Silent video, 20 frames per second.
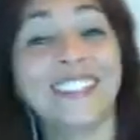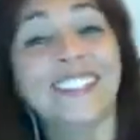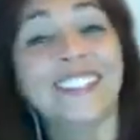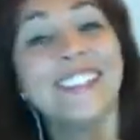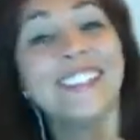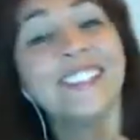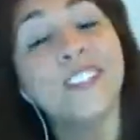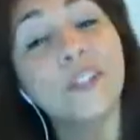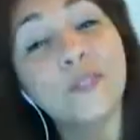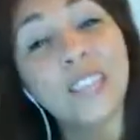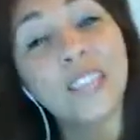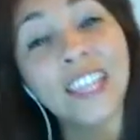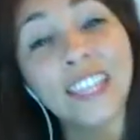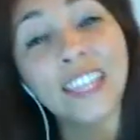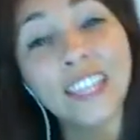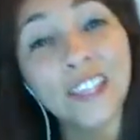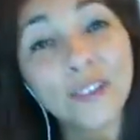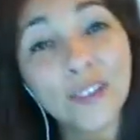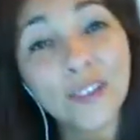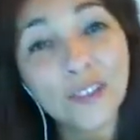So
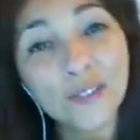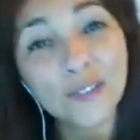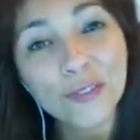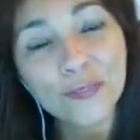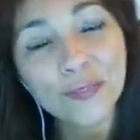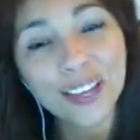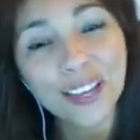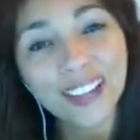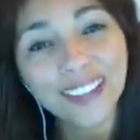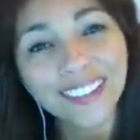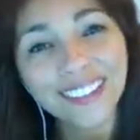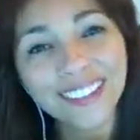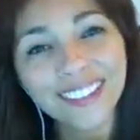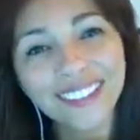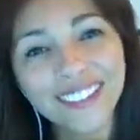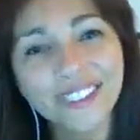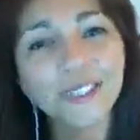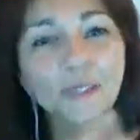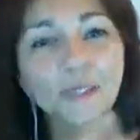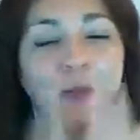thank you,
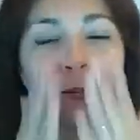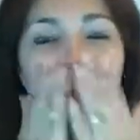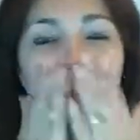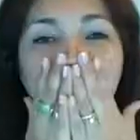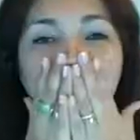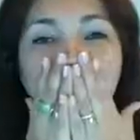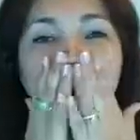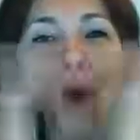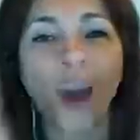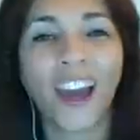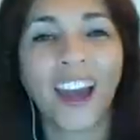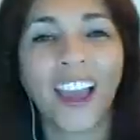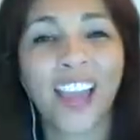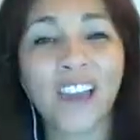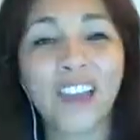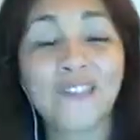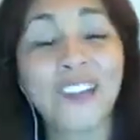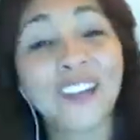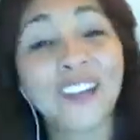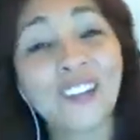everybody. Have a